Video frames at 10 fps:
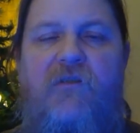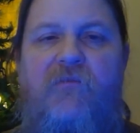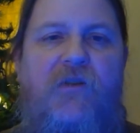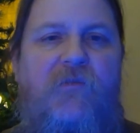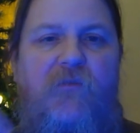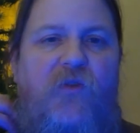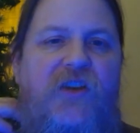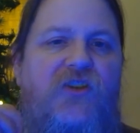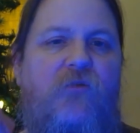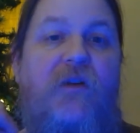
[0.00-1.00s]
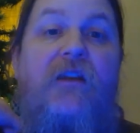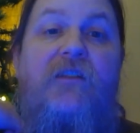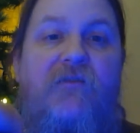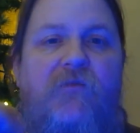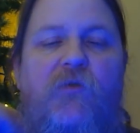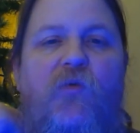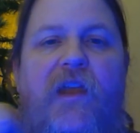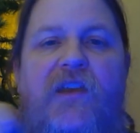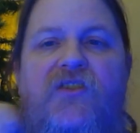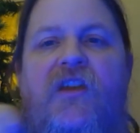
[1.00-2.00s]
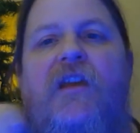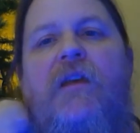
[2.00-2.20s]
minimum wage here, but a livable wage,